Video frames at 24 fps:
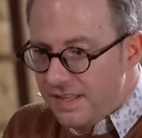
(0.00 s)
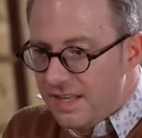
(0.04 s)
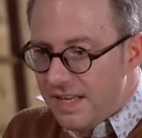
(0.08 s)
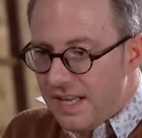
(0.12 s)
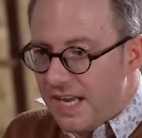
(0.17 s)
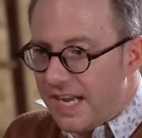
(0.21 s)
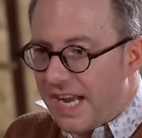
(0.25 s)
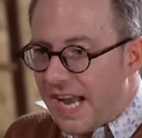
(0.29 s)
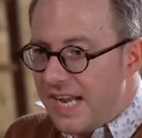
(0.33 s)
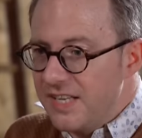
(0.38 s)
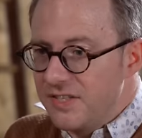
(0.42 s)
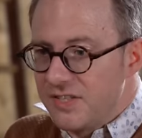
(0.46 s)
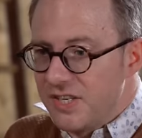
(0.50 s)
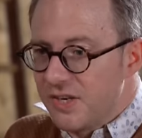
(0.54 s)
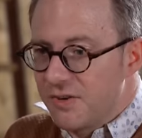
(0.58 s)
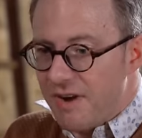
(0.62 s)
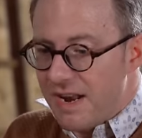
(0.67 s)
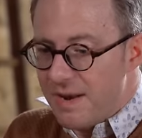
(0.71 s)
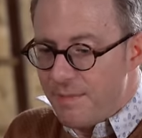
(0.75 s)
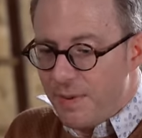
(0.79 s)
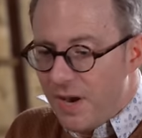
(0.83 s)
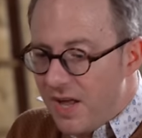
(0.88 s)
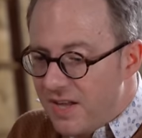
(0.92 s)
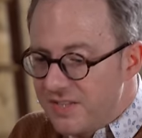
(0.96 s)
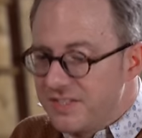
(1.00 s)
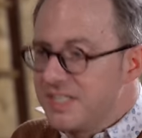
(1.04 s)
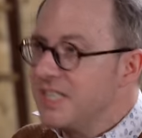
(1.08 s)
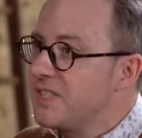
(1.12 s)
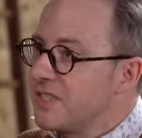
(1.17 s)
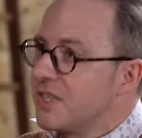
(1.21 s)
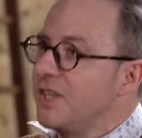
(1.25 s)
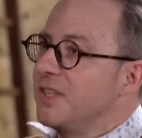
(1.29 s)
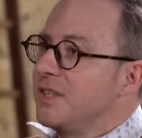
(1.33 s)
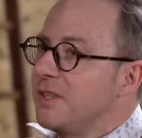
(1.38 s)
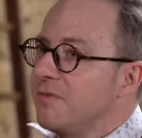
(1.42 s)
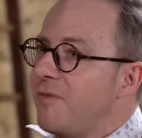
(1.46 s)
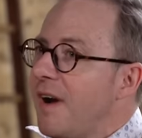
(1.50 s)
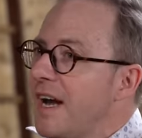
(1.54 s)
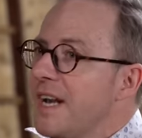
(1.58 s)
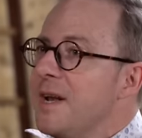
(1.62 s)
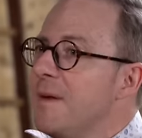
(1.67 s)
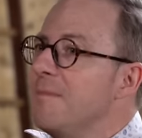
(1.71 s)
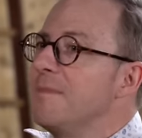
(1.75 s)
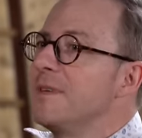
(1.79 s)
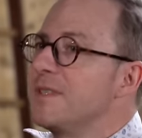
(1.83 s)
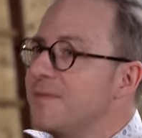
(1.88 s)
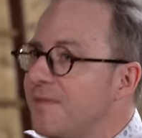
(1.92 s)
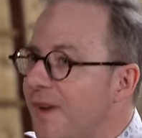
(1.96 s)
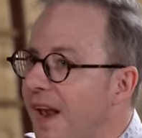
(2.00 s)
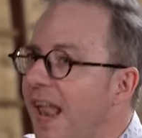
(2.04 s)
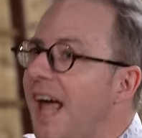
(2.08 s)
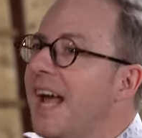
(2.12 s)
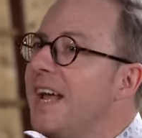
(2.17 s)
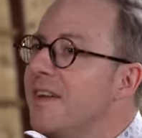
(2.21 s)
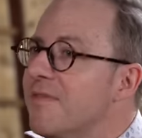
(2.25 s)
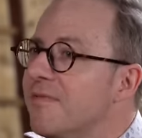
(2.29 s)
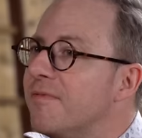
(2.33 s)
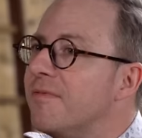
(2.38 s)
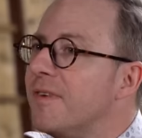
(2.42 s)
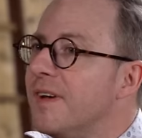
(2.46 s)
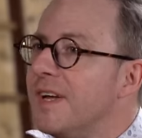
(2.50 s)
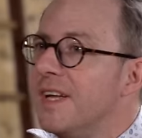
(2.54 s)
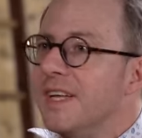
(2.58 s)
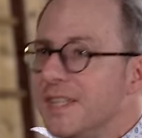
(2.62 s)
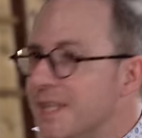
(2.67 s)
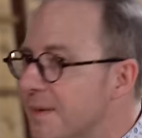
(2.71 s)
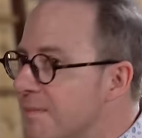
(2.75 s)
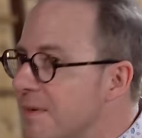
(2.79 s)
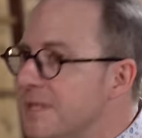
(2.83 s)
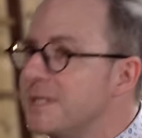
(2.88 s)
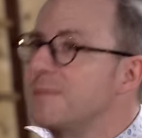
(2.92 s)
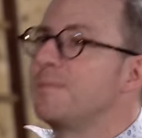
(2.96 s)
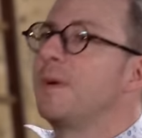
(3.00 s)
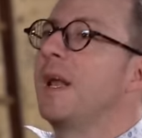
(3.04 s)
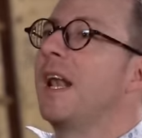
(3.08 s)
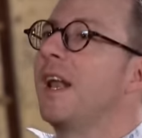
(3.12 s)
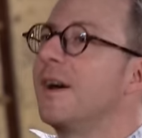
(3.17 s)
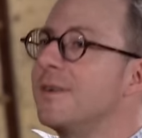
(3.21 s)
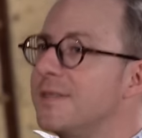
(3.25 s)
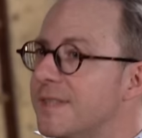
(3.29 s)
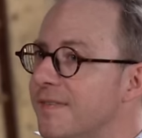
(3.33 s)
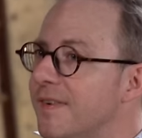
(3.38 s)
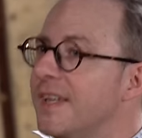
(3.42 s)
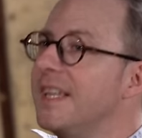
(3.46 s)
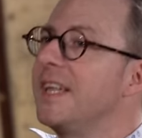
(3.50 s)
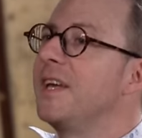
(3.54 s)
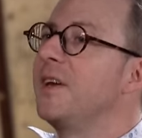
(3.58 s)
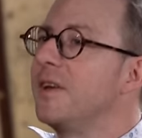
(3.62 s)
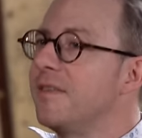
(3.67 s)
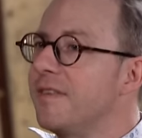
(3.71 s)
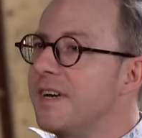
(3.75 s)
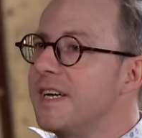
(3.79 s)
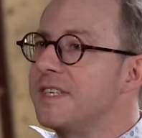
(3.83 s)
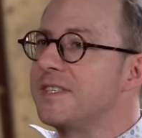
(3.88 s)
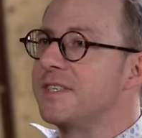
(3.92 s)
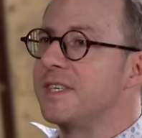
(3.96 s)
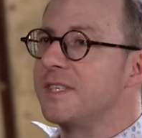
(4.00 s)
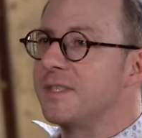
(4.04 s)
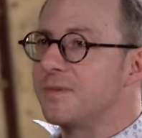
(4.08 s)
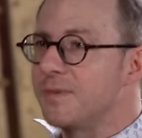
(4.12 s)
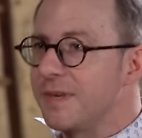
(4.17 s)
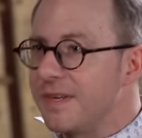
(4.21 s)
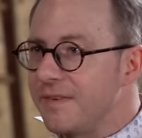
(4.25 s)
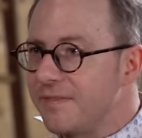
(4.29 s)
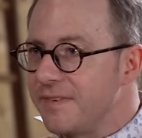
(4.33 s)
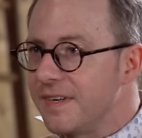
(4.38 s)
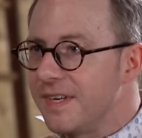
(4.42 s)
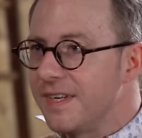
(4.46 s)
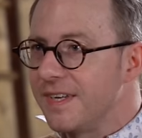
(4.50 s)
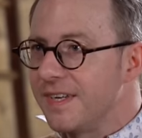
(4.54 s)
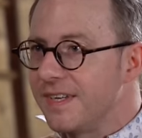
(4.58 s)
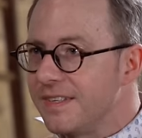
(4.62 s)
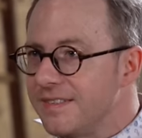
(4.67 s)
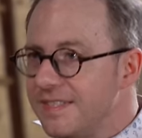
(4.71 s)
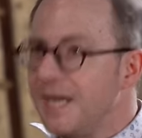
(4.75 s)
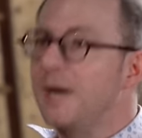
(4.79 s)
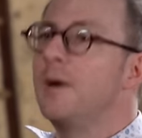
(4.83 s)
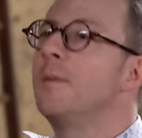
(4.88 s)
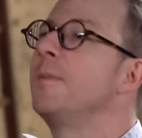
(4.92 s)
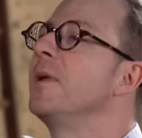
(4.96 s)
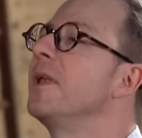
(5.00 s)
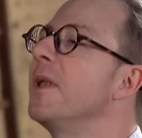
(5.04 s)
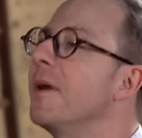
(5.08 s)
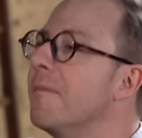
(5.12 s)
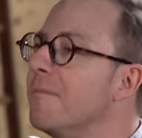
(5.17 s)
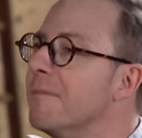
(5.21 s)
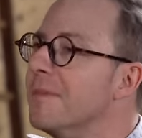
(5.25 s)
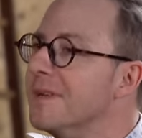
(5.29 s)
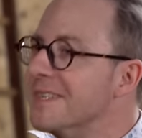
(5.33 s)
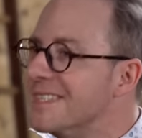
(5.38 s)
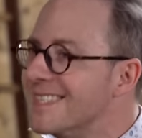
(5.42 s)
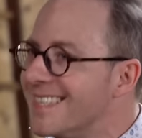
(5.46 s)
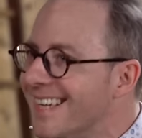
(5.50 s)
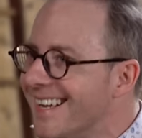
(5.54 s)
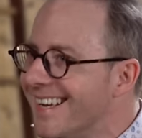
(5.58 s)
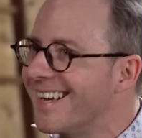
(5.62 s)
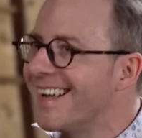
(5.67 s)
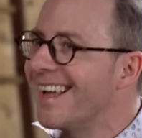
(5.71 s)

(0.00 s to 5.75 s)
against incredible odds, it's got the right numbers for life. There must be loads of other universes with terrible numbers.